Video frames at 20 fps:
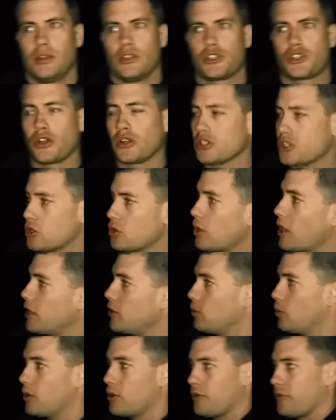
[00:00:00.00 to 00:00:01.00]
Sure, it's
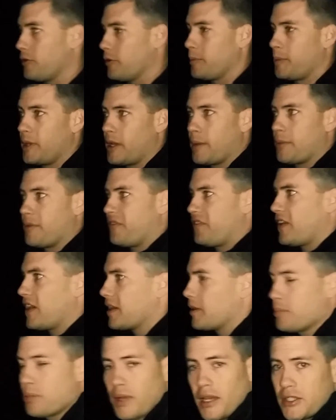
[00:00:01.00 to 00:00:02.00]
great and wonderful to be able to
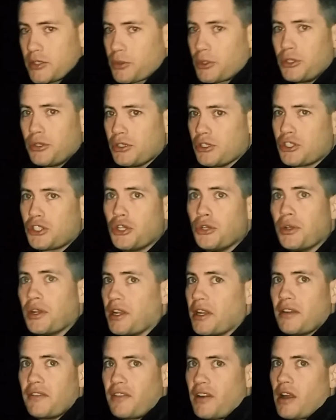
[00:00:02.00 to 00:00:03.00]
find a place where you could shoot
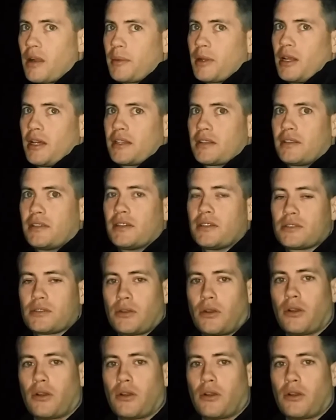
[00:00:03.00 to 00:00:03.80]
in an environment like this,